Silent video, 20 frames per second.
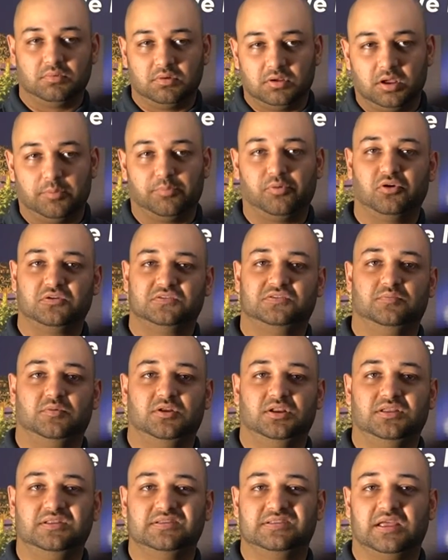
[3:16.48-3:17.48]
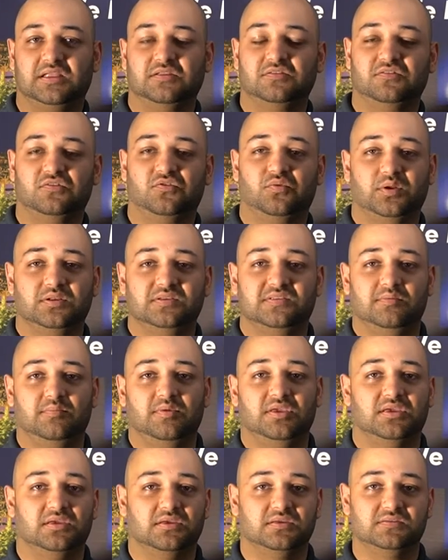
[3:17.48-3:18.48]
approximately 10 to 20
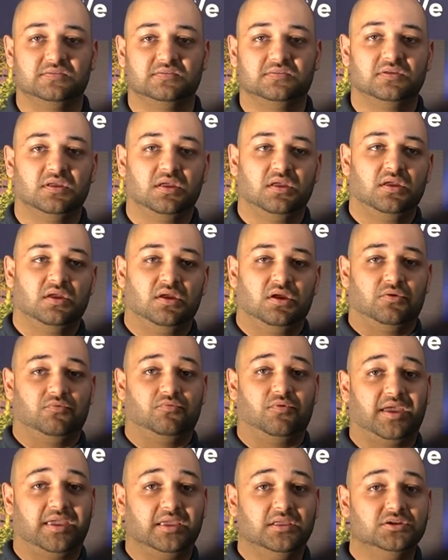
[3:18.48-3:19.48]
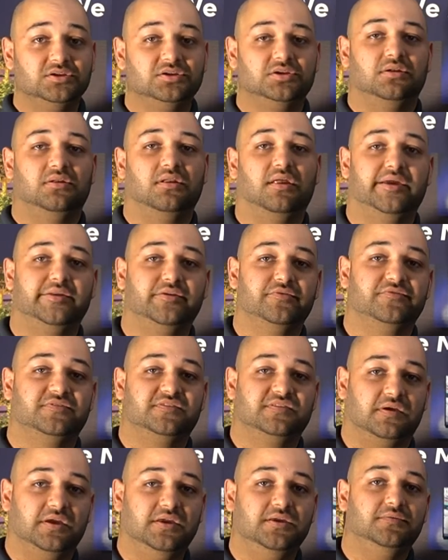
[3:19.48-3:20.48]
meters range, line of
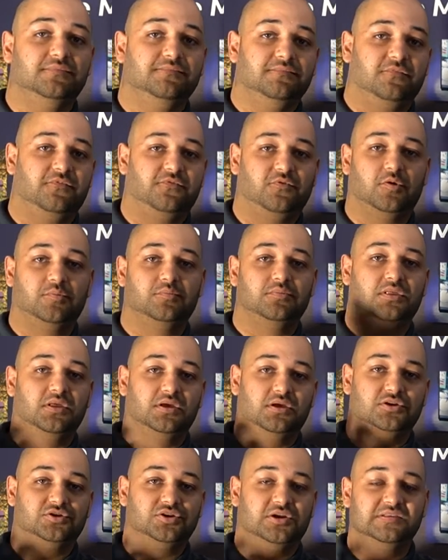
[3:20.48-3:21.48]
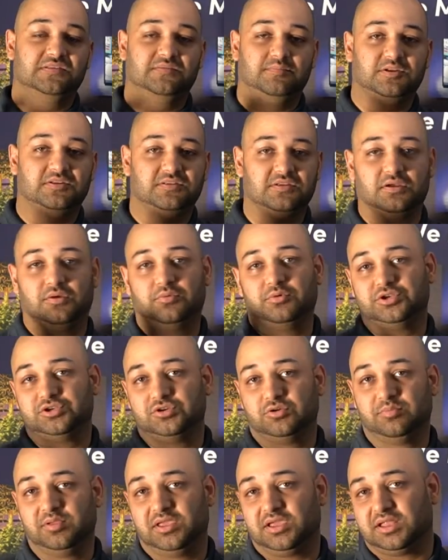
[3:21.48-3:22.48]
sight, from the transmitter, which
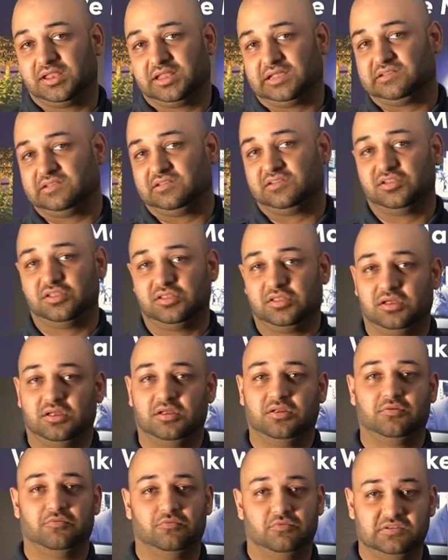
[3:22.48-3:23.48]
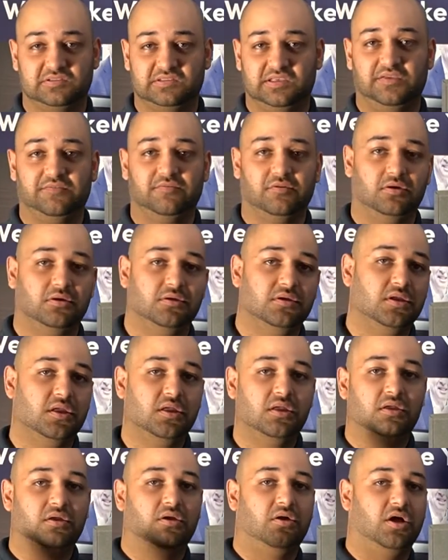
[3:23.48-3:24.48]
will be connected to the receiver,
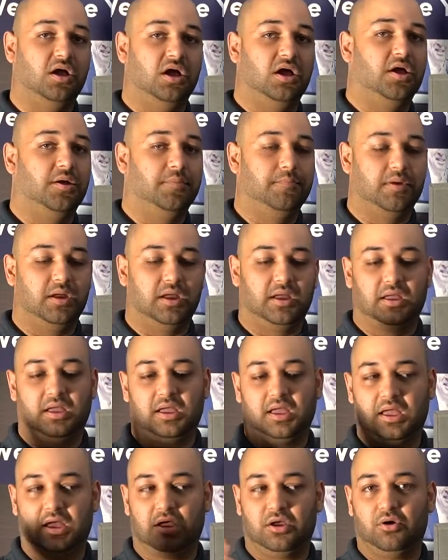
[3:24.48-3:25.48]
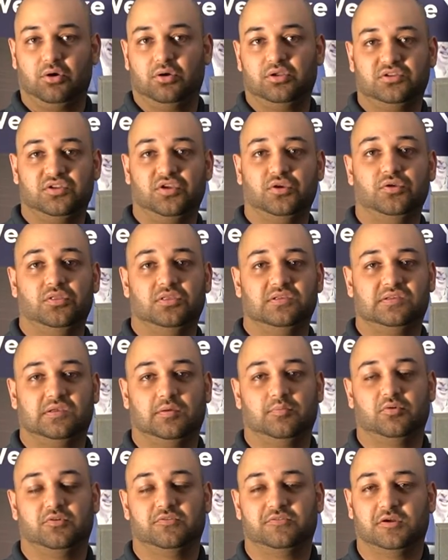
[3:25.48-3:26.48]
to the
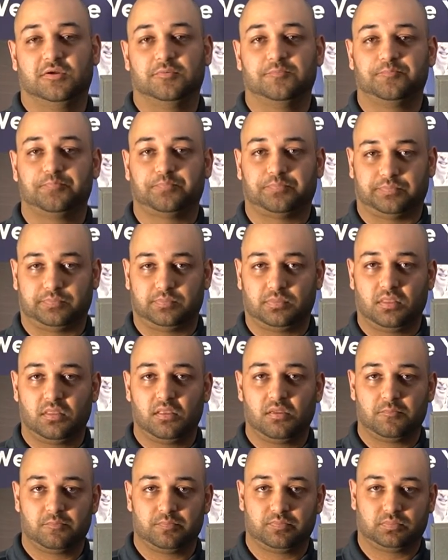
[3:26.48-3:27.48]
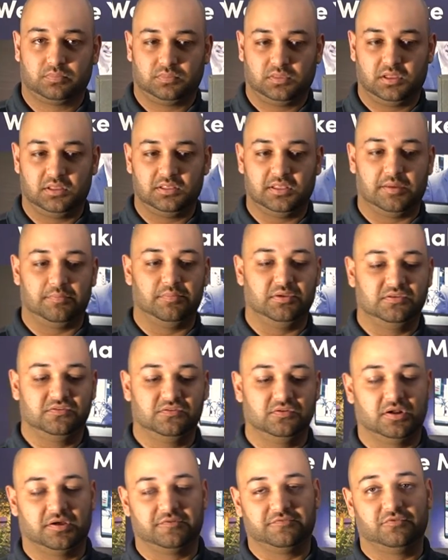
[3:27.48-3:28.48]
subwoofer. And that means
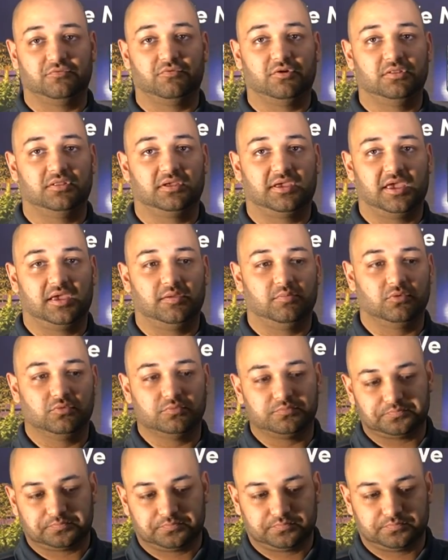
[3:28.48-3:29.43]
you don't have to run the cable.